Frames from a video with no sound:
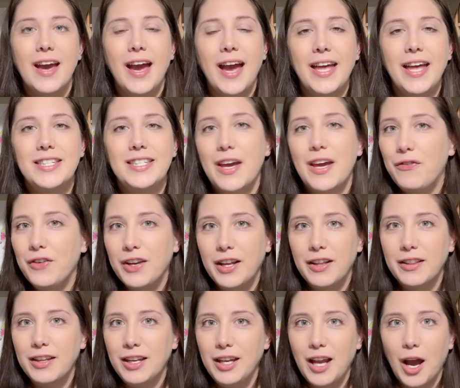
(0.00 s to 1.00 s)
and
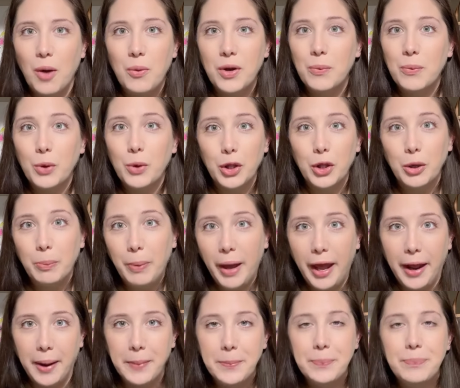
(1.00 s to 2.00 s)
definitely not what I'm willing to
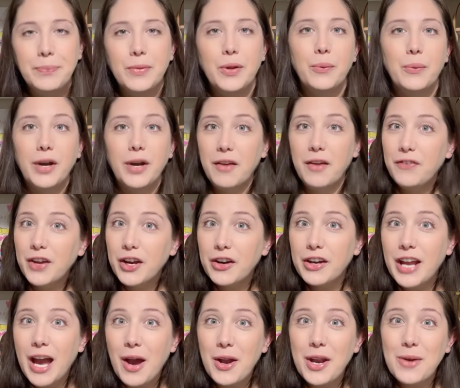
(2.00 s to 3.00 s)
pay. When I figured
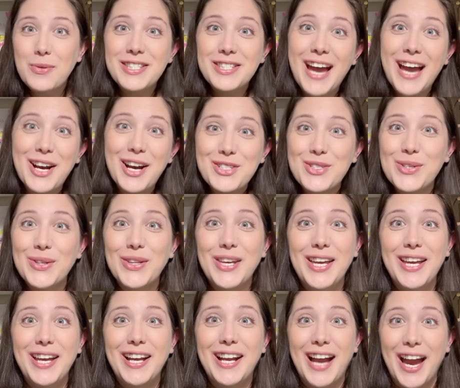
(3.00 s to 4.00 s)
out it was
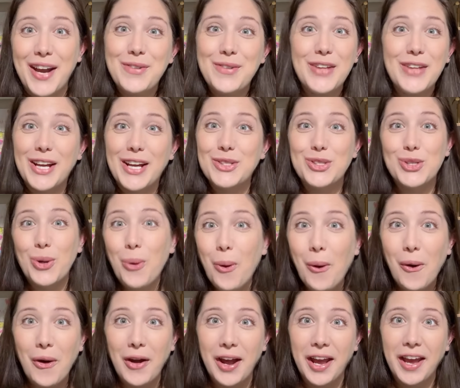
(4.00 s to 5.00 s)
actually kind of like a
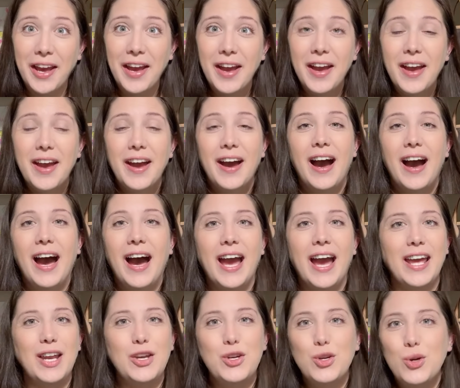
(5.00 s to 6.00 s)
toy,
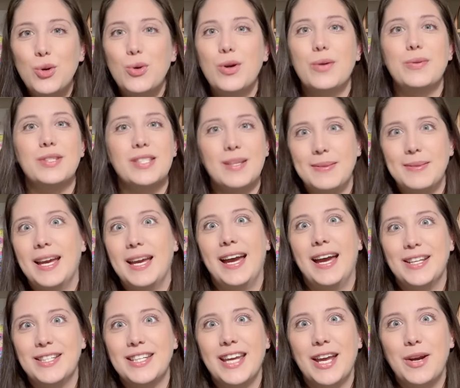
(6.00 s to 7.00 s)
I knew it was something I
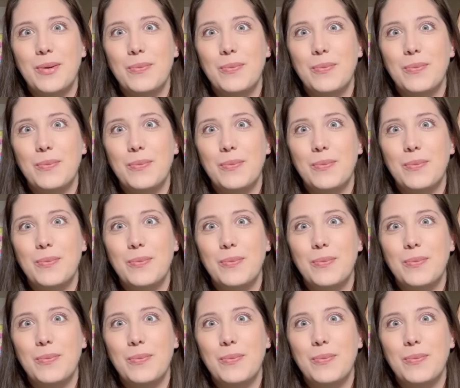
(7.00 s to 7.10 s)
had to get